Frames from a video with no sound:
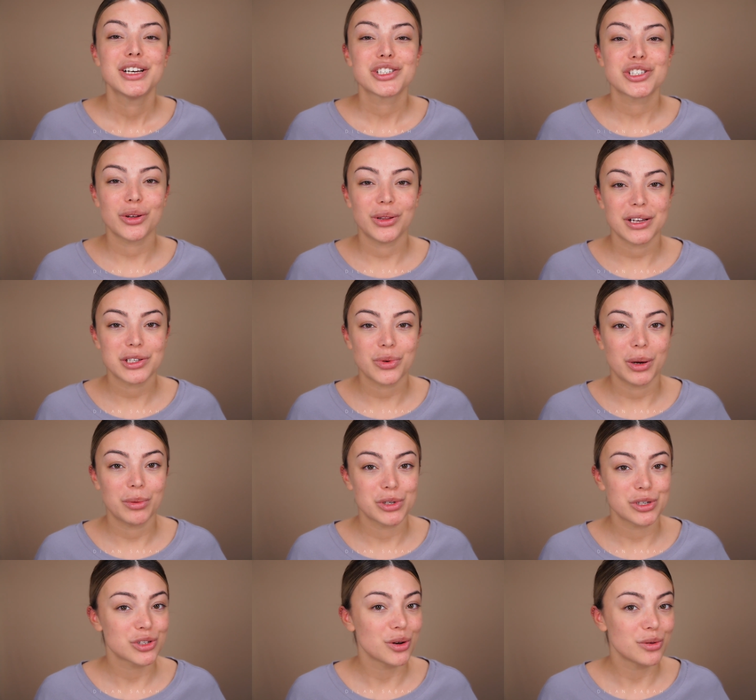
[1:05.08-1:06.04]
So that's why
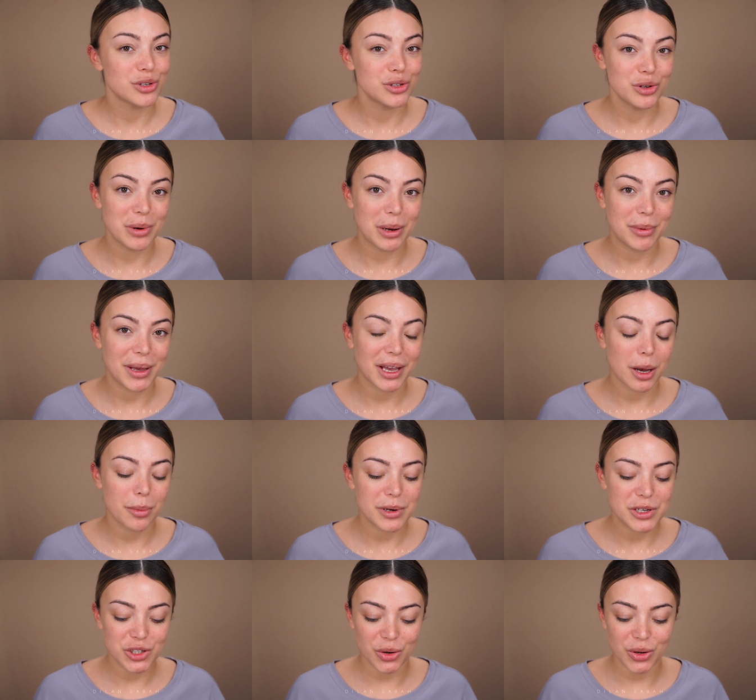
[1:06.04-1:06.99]
I'm just going to do my
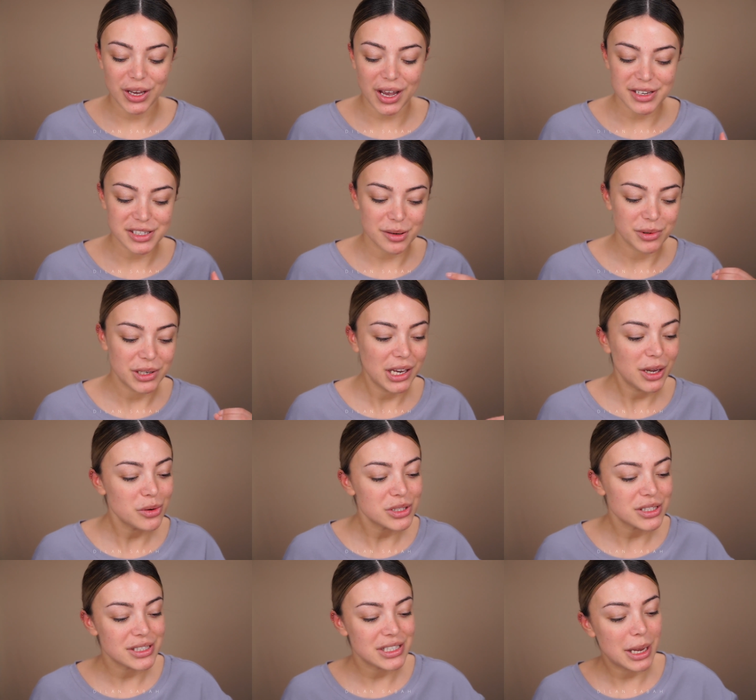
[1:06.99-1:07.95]
makeup and show you guys some
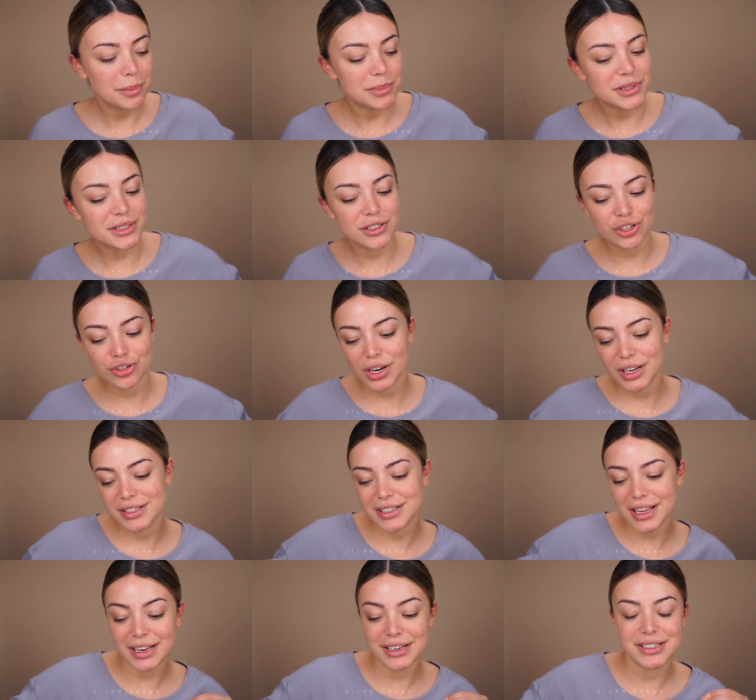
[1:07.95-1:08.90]
new tips,
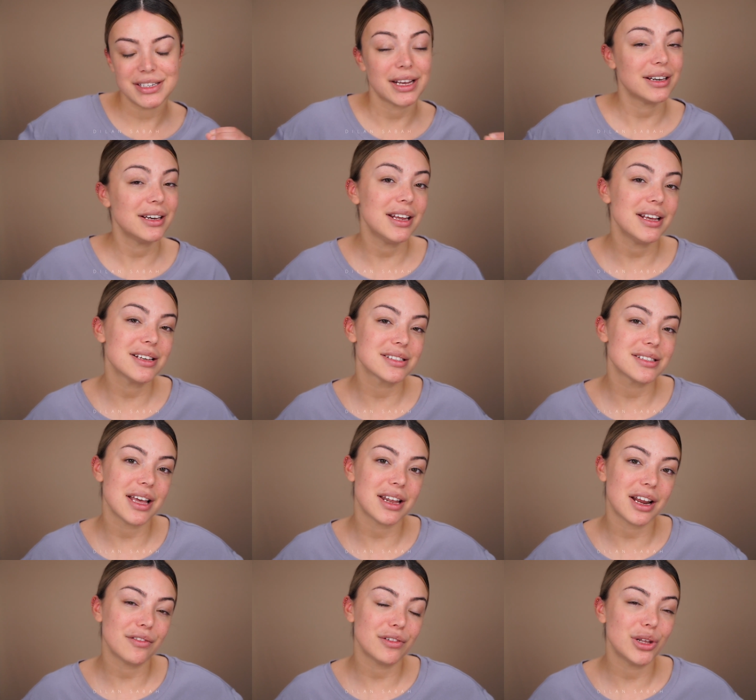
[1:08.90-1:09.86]
tricks and techniques
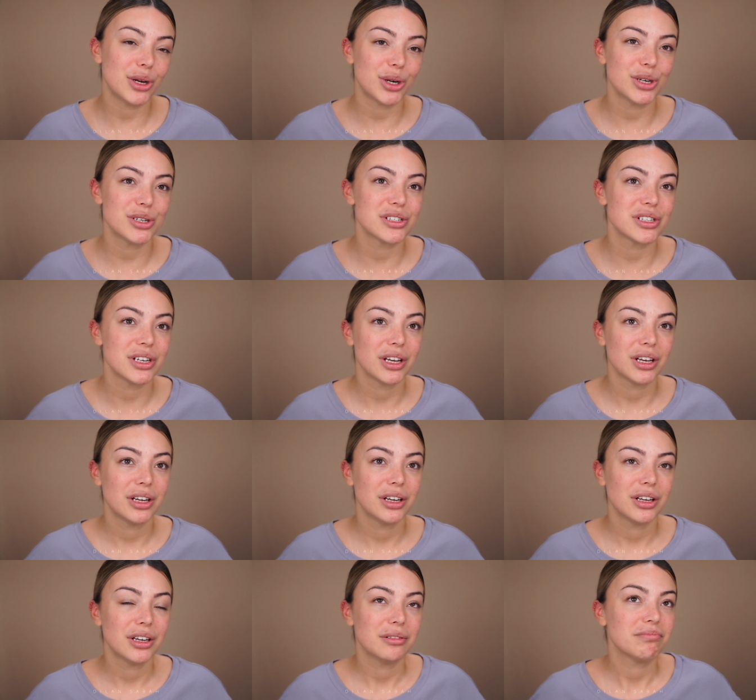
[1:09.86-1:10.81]
that I've learned
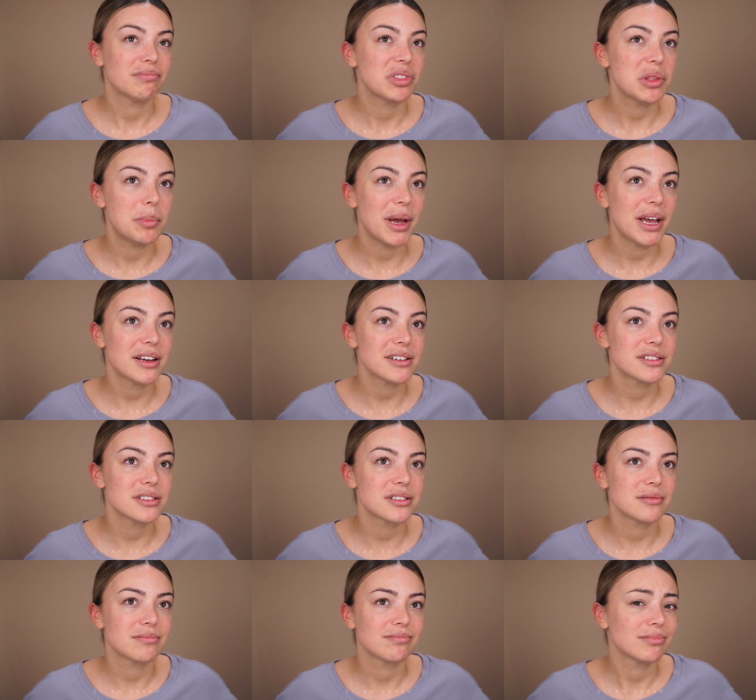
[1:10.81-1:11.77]
the
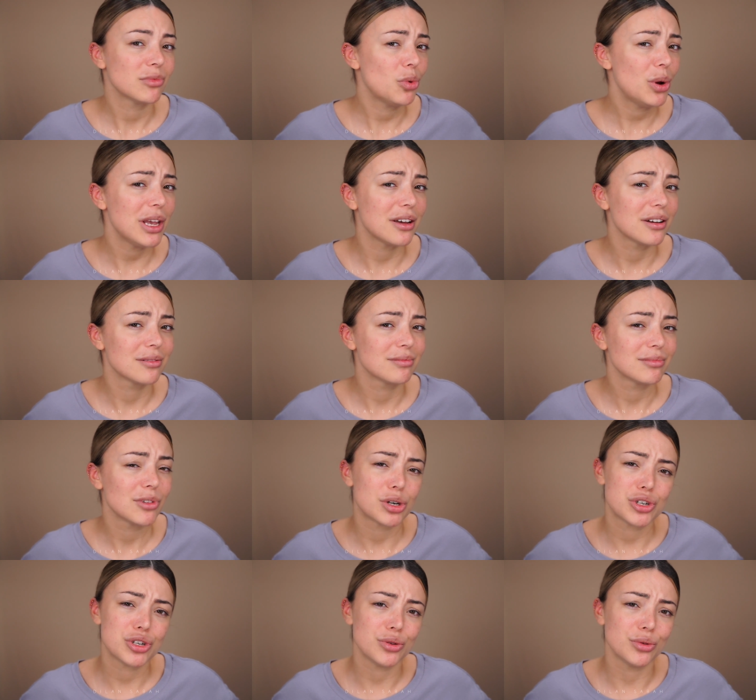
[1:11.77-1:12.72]
past week
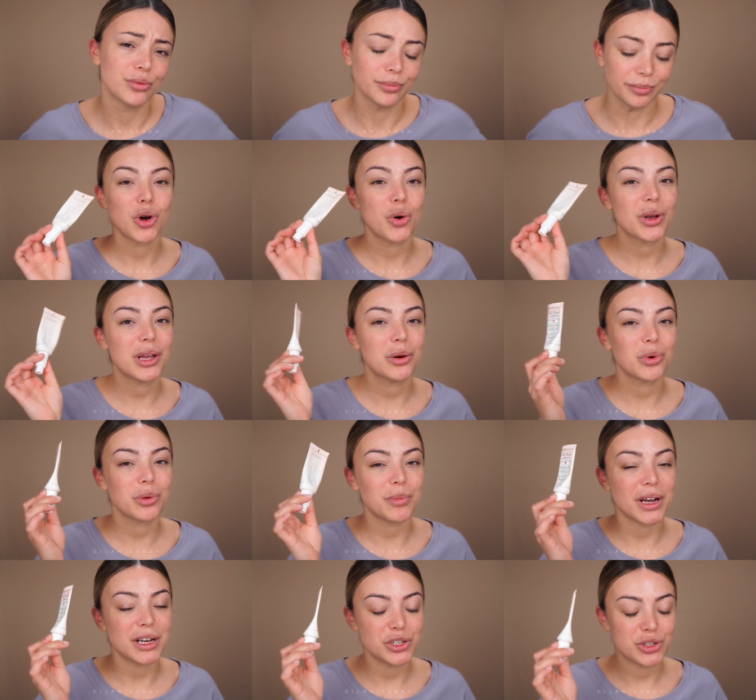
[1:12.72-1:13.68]
or two. Going in with
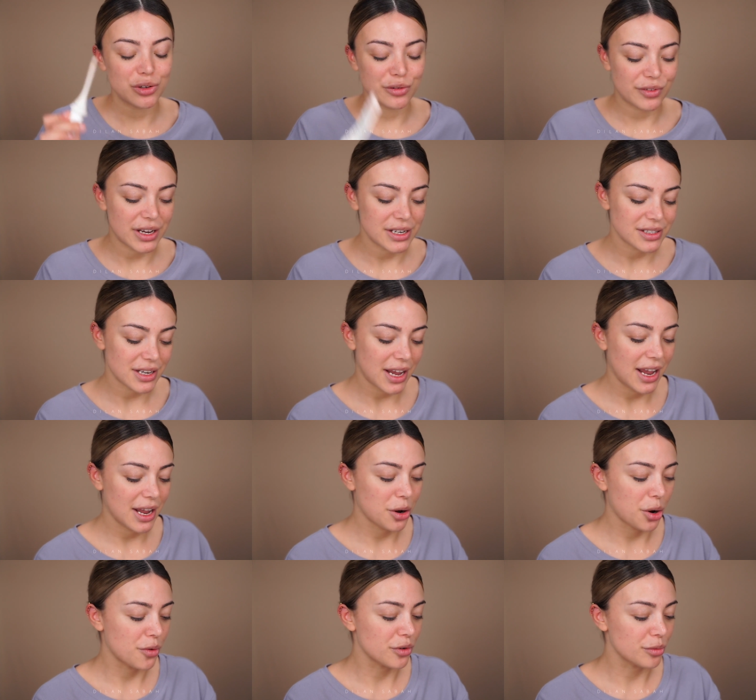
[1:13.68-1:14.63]
my Too Faced
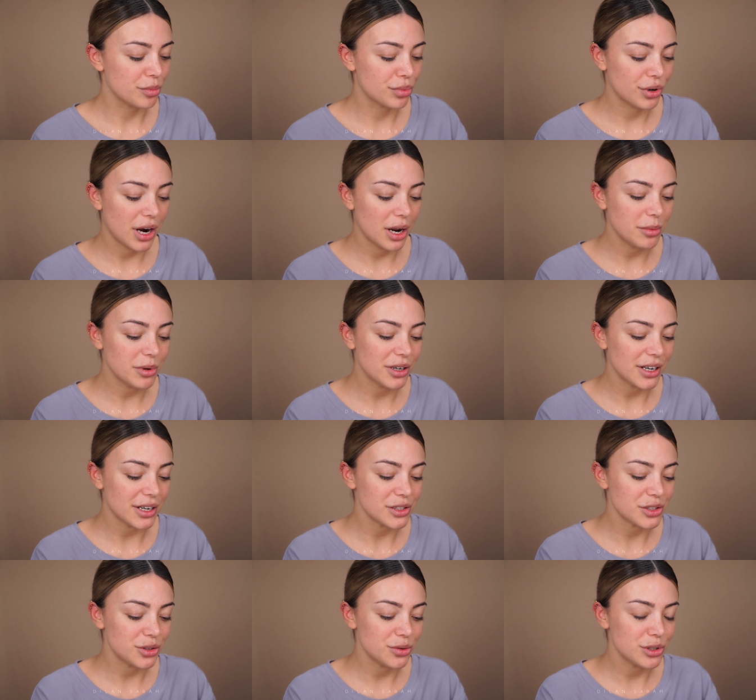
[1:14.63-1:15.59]
Hangover Primer
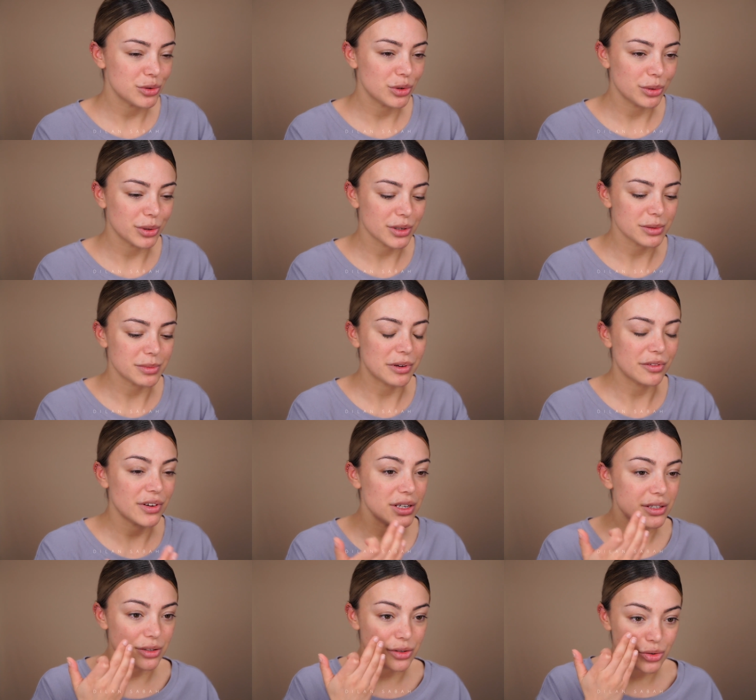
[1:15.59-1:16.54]
as usual because my
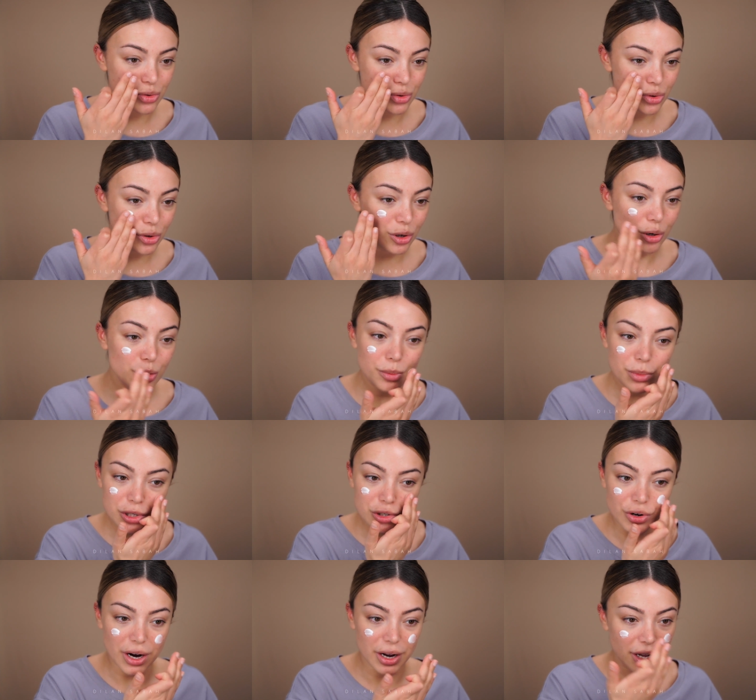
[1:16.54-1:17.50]
face is super
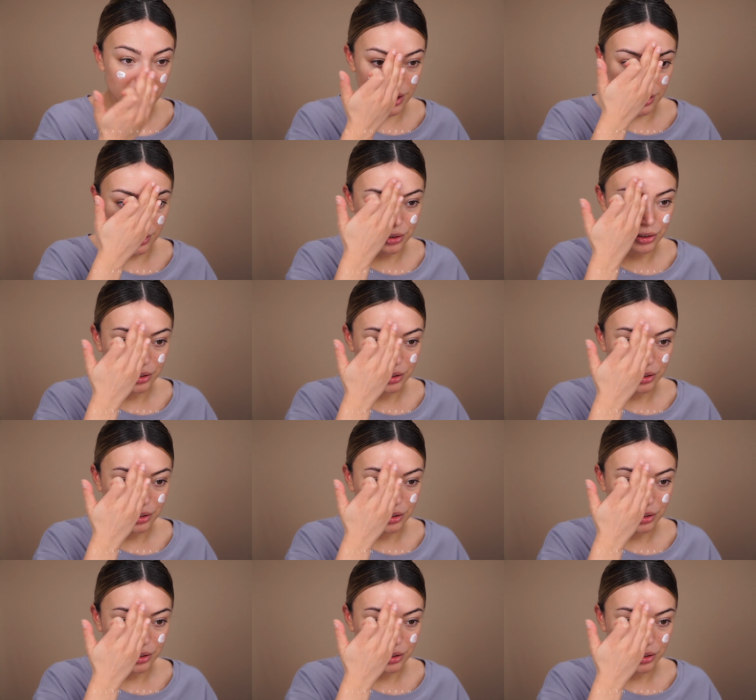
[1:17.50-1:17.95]
dry.